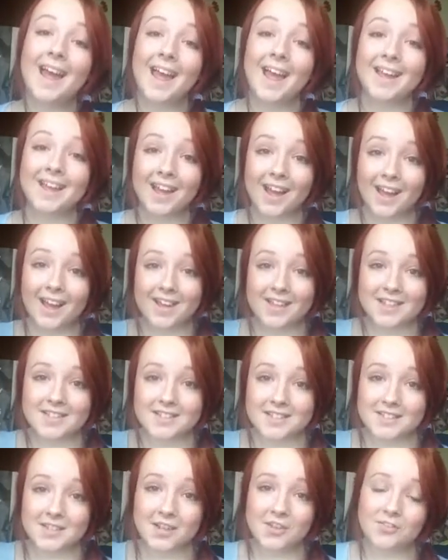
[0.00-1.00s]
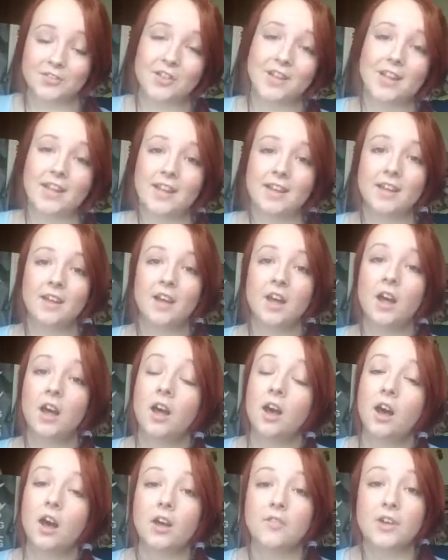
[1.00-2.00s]
Hey guys, it's Sophie here.
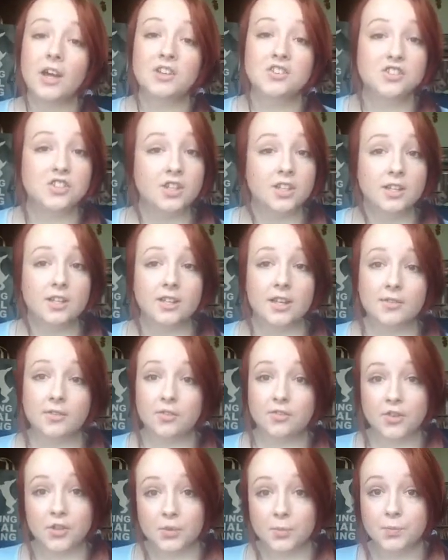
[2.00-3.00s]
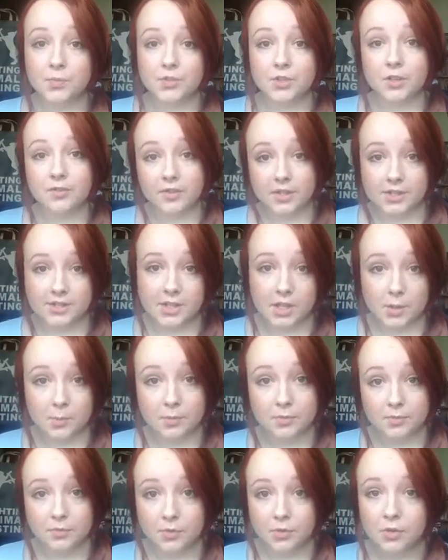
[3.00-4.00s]
I've actually never filmed a video
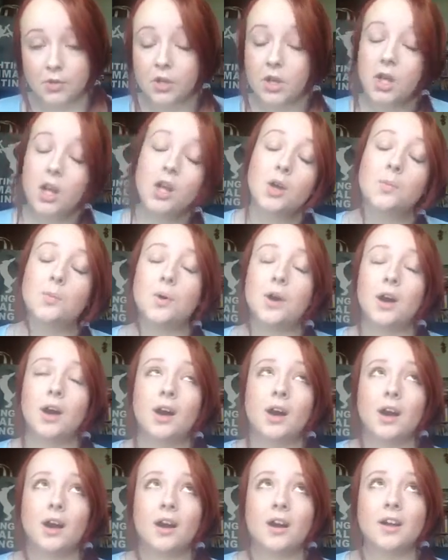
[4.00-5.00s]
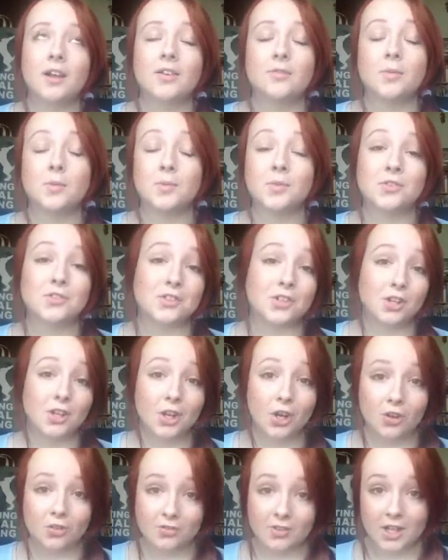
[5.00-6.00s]
before, but I've been watching a
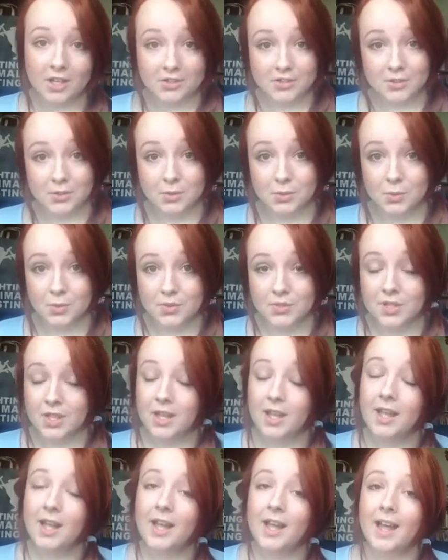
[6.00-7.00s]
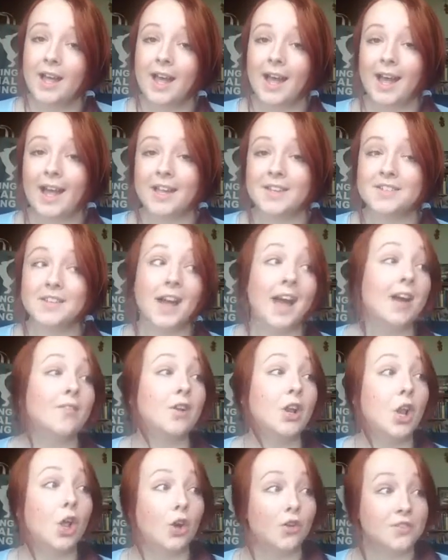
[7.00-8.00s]
lot of Lush hauls and I have a
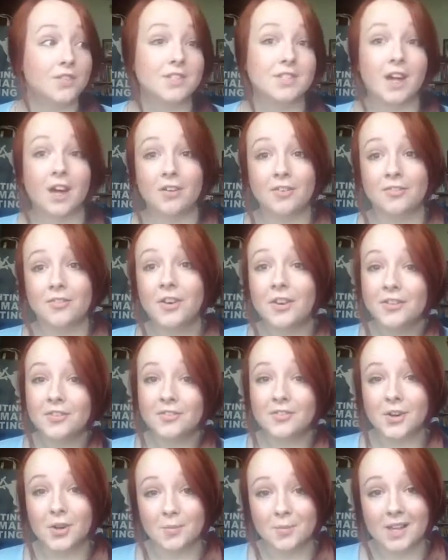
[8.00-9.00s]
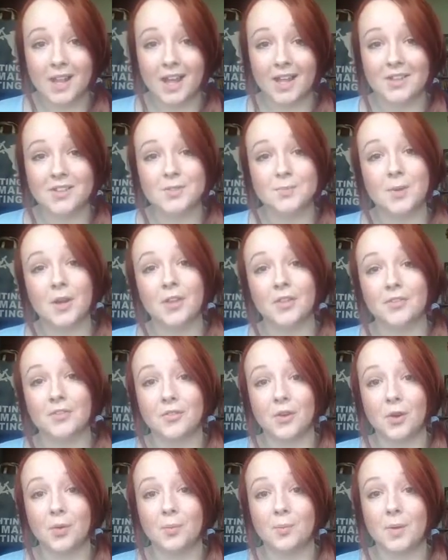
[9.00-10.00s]
lot of stuff from Lush, both
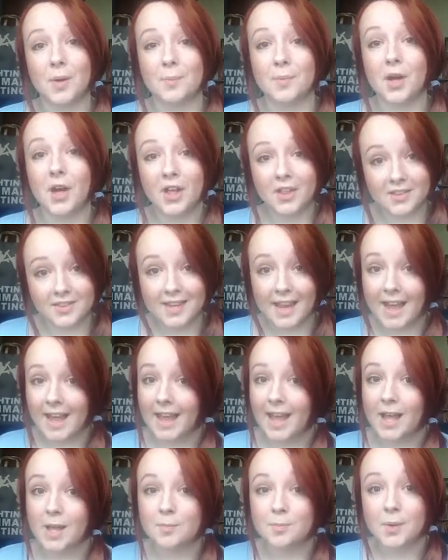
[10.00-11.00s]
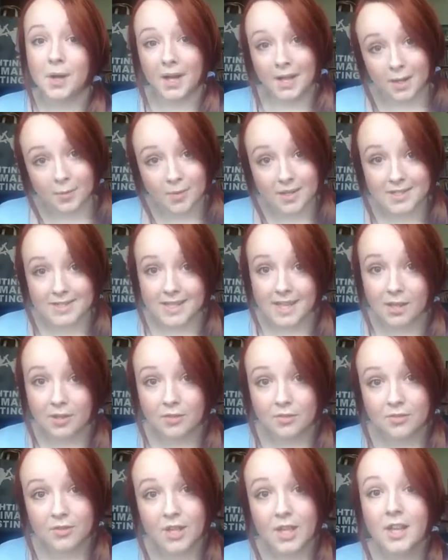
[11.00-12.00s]
from my birthday and buying it
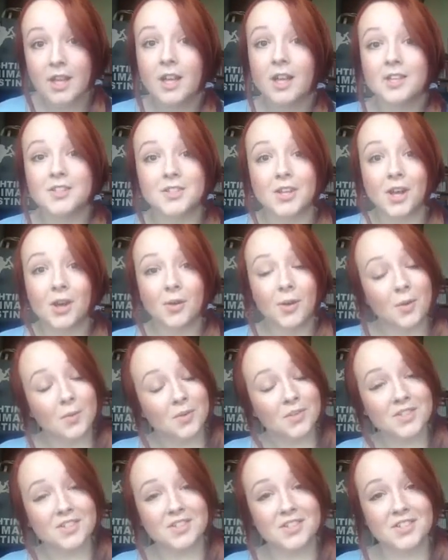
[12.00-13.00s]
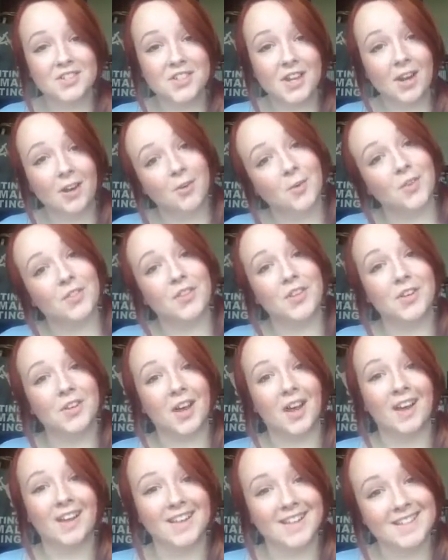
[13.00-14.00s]
myself, so I wanted to share it with you
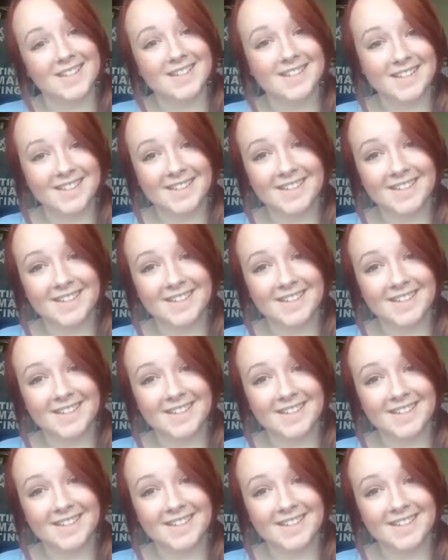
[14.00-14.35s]
guys.